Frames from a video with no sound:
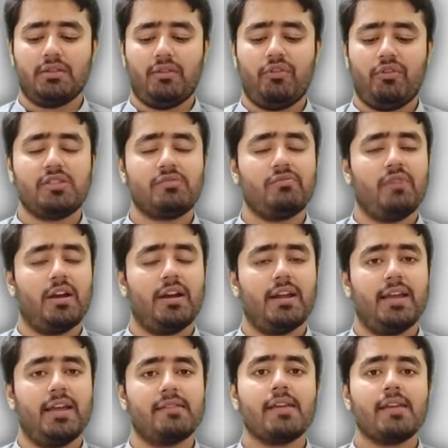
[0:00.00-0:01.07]
The first
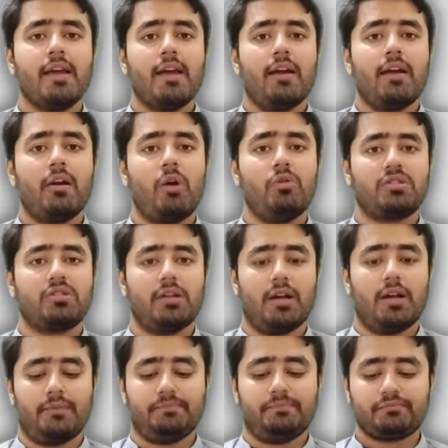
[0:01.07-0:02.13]
one is Raoult's
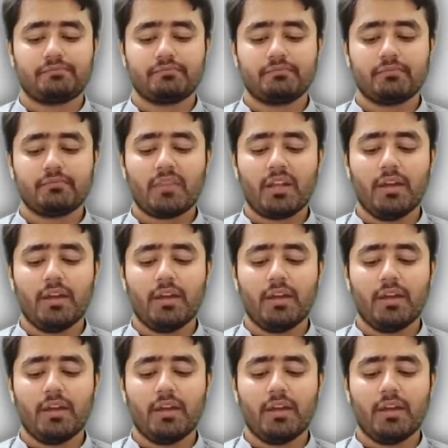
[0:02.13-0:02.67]
law.